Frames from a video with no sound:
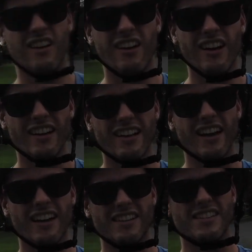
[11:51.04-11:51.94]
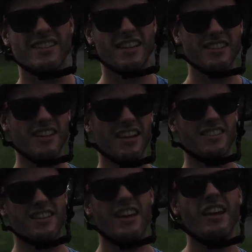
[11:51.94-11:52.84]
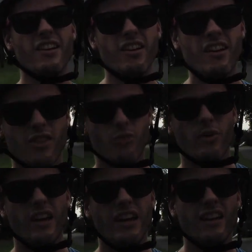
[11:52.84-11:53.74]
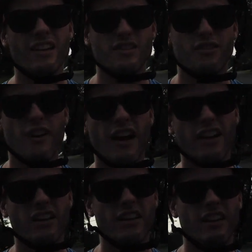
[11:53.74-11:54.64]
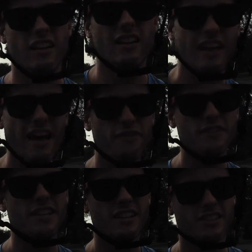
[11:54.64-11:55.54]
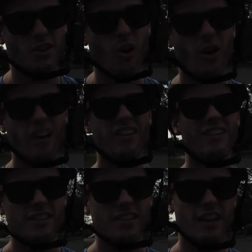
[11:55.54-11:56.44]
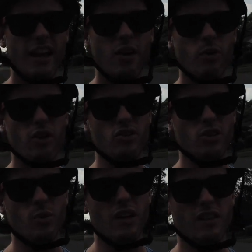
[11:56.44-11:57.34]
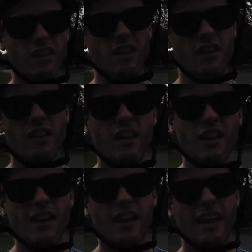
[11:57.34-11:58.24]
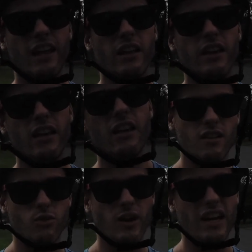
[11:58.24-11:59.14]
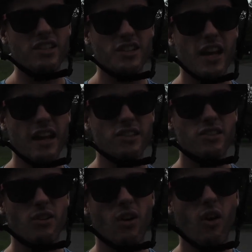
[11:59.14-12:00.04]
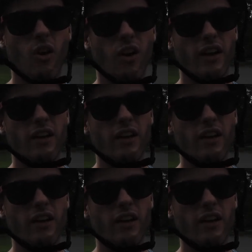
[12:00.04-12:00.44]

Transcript: right guys, 6 days later, the rain has finally left. It's gone. Today we are doing the Hilly range test on